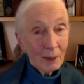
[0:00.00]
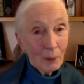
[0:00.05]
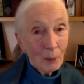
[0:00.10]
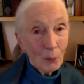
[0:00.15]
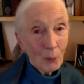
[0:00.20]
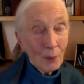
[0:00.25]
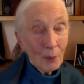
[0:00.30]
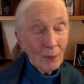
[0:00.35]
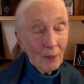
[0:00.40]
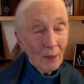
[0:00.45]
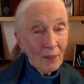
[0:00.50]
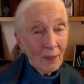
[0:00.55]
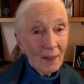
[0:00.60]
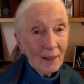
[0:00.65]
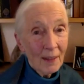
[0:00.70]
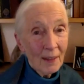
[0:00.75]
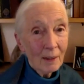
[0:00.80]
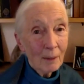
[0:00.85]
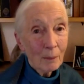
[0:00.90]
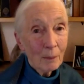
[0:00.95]
One thing
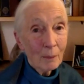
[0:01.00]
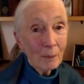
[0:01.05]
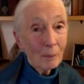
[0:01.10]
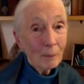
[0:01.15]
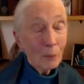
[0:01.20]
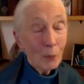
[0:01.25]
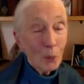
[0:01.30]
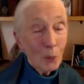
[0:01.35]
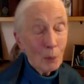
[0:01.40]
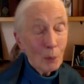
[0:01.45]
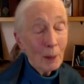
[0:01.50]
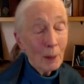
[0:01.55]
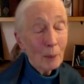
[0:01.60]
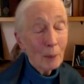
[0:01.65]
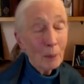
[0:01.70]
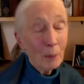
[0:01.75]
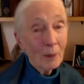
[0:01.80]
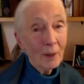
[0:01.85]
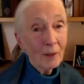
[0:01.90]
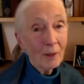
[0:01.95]
that more
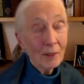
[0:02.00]
people are